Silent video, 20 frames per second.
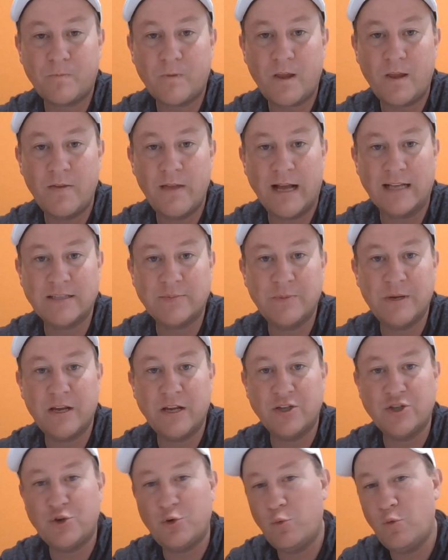That's
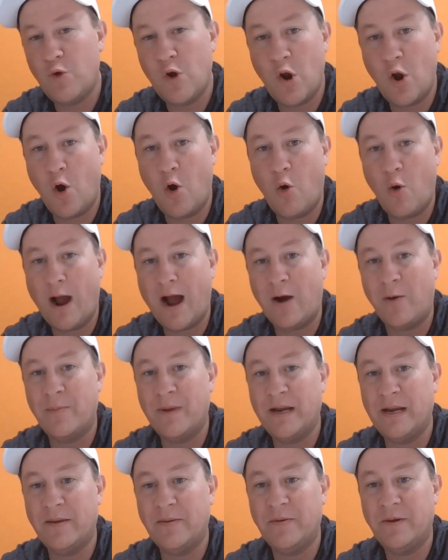because you know how
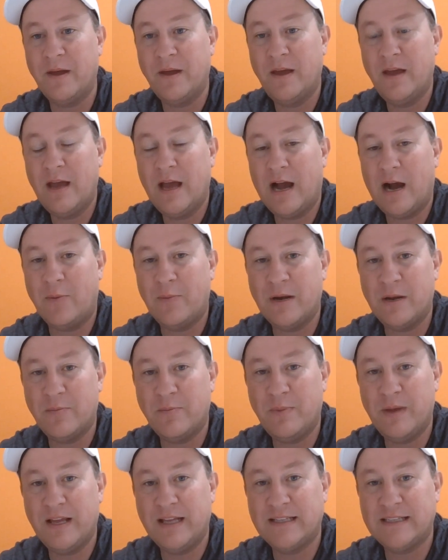many
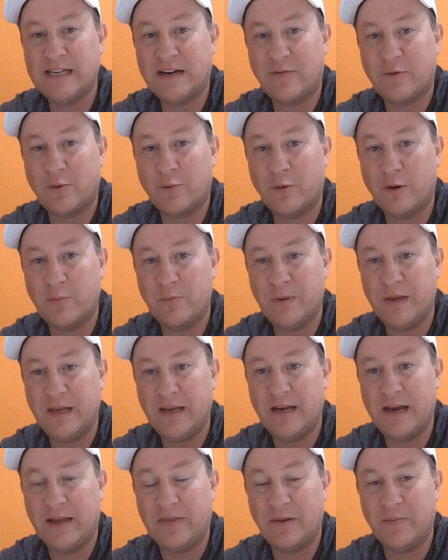bids everyone
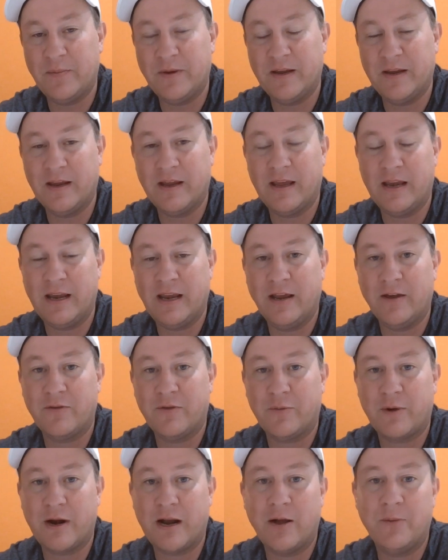bid at the beginning of
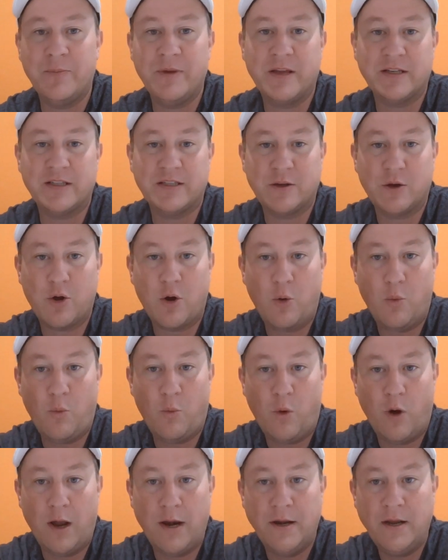the round, because they'll go
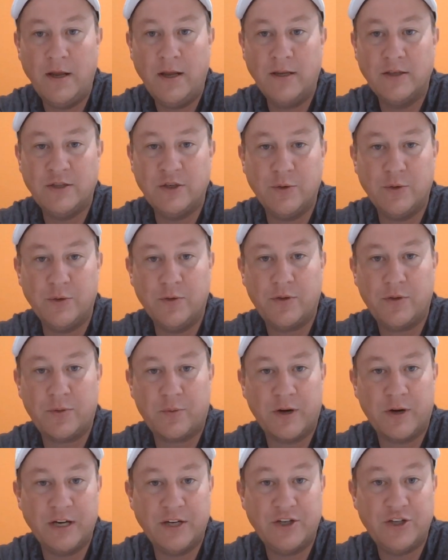1, 2,
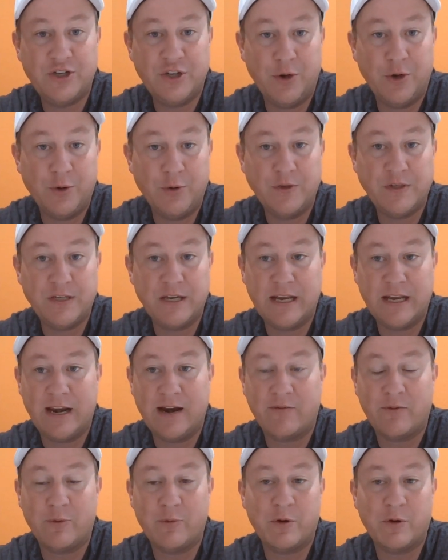3, shoot, and
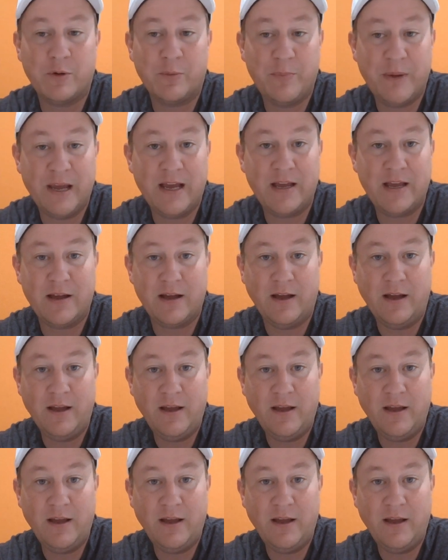everyone will pick a